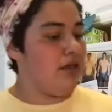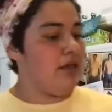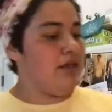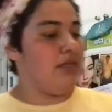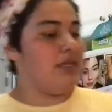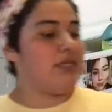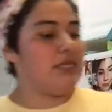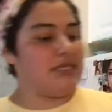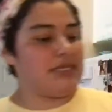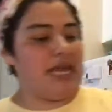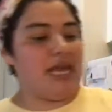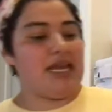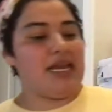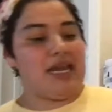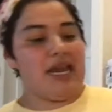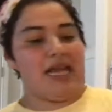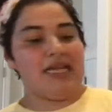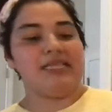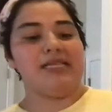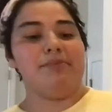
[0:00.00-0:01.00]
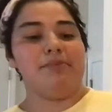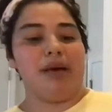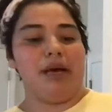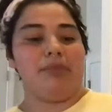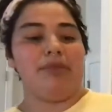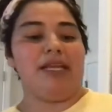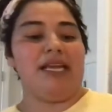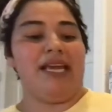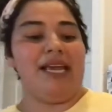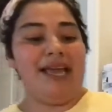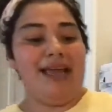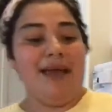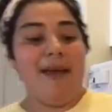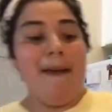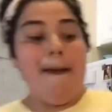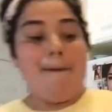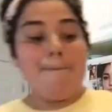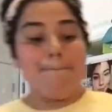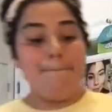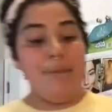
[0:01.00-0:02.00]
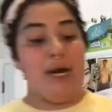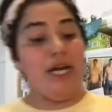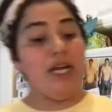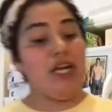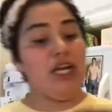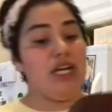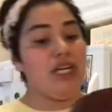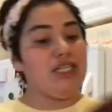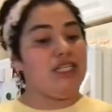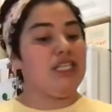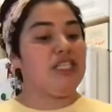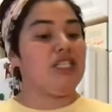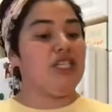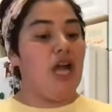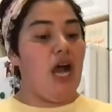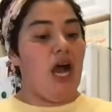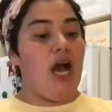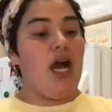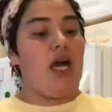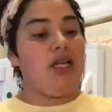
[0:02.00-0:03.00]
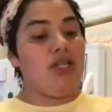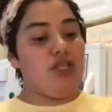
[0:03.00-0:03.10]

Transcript: This is getting nice and bubbly. Butter does not